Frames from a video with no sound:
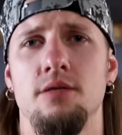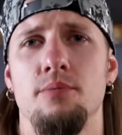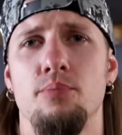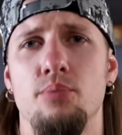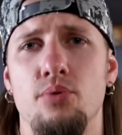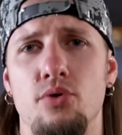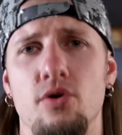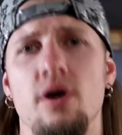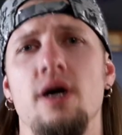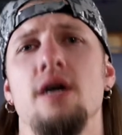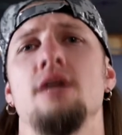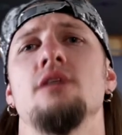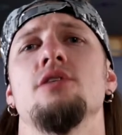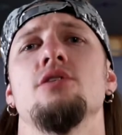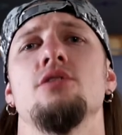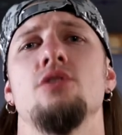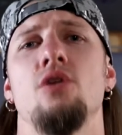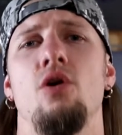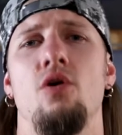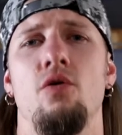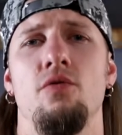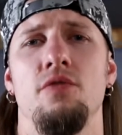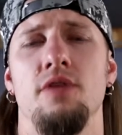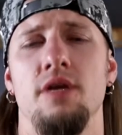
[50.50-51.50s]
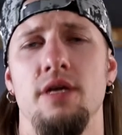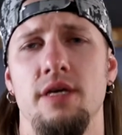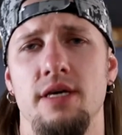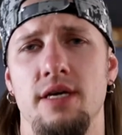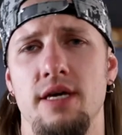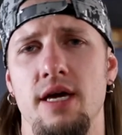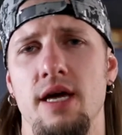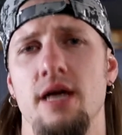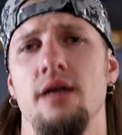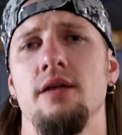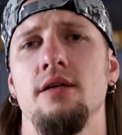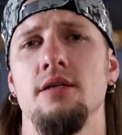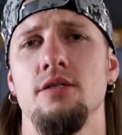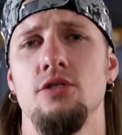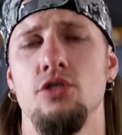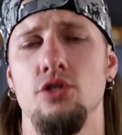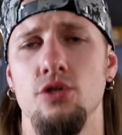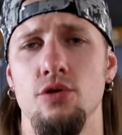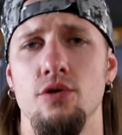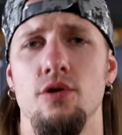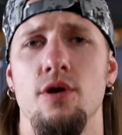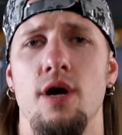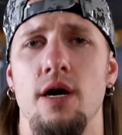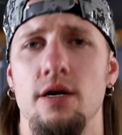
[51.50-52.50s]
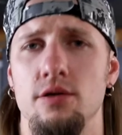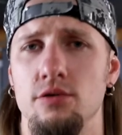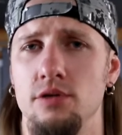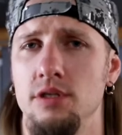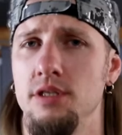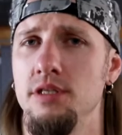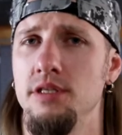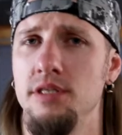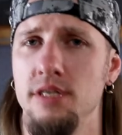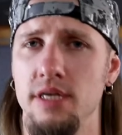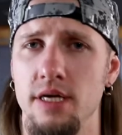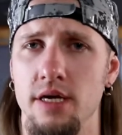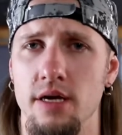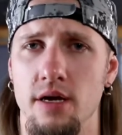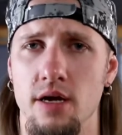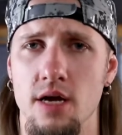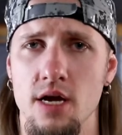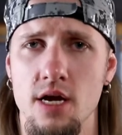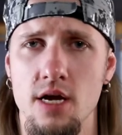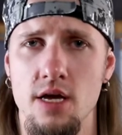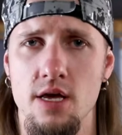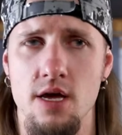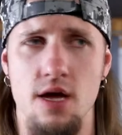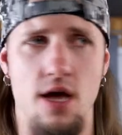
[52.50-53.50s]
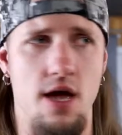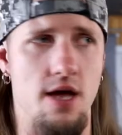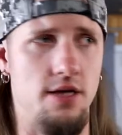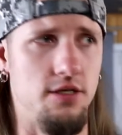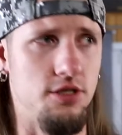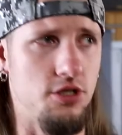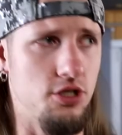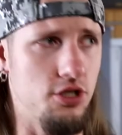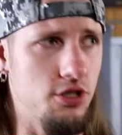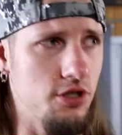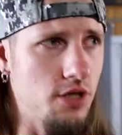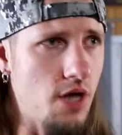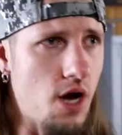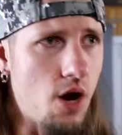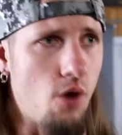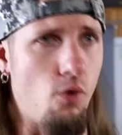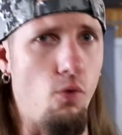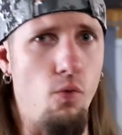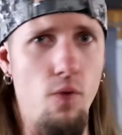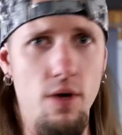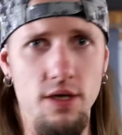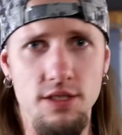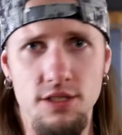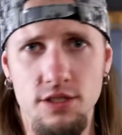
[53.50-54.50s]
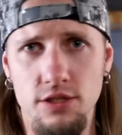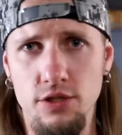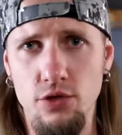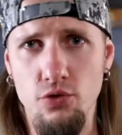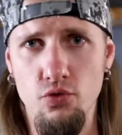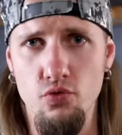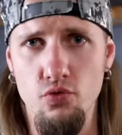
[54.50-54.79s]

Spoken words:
the price of the Canon 200D. And so, what's the